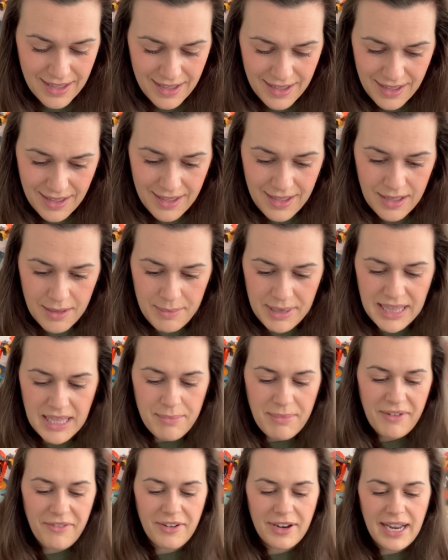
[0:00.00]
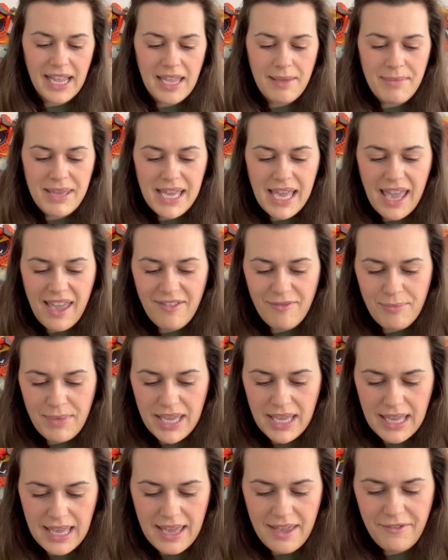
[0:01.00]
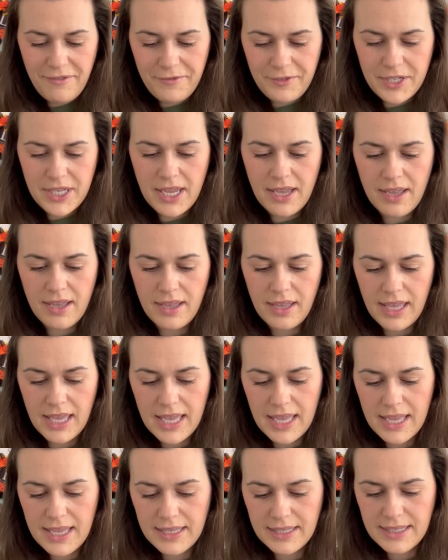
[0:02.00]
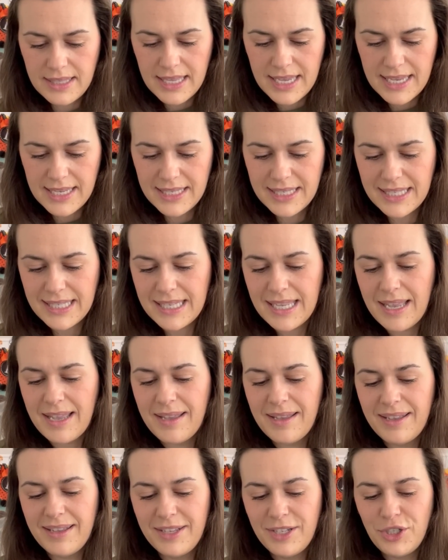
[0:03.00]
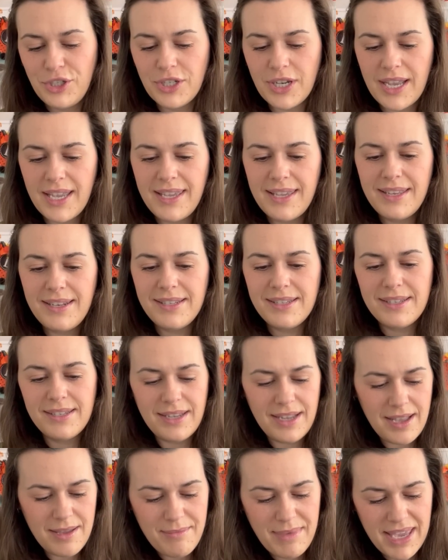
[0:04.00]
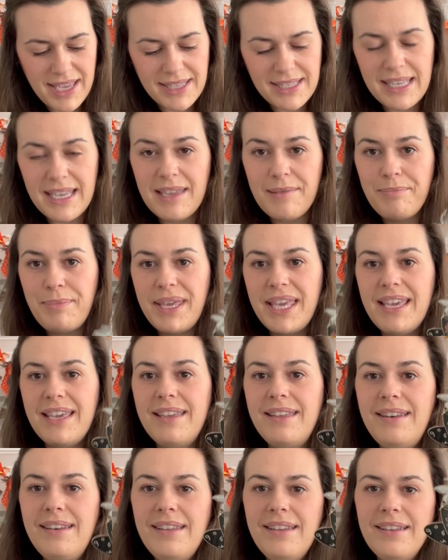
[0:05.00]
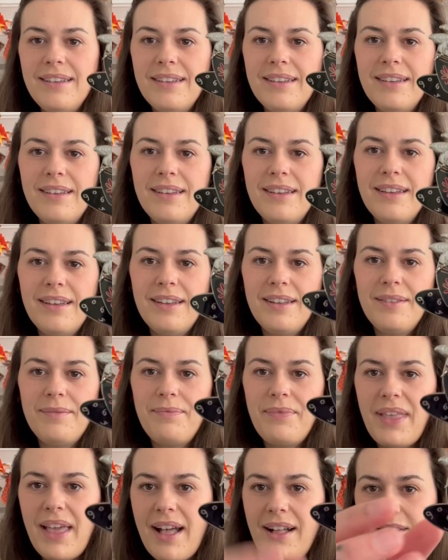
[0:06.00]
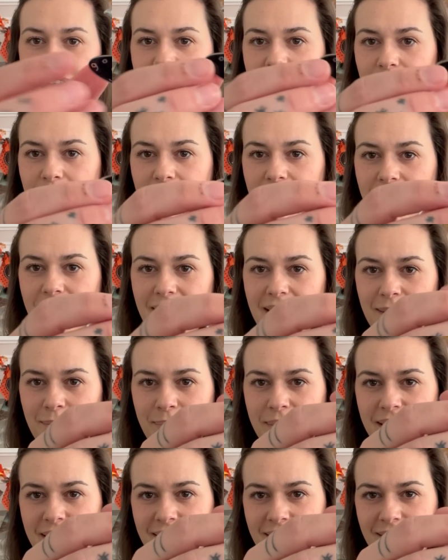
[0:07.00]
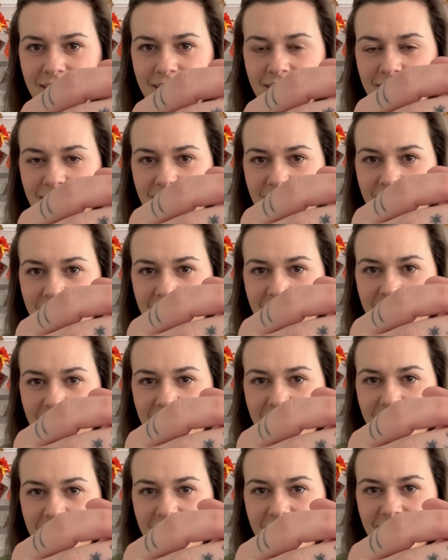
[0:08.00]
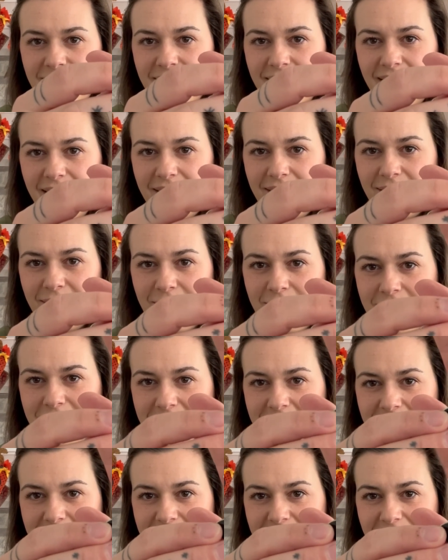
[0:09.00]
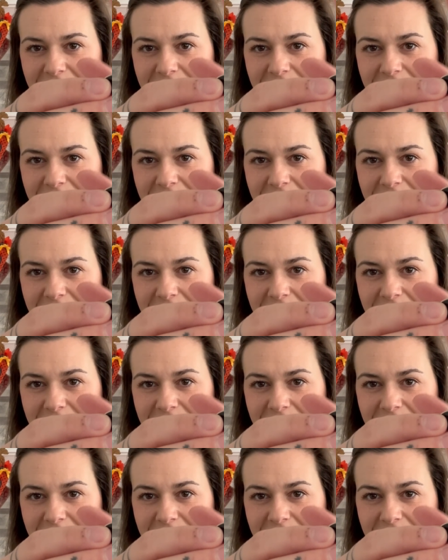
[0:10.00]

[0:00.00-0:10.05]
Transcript: And then my friend Amy gave me a gift. It is this giant, amazing pin. Alice in Wonderland pin. Look how cool.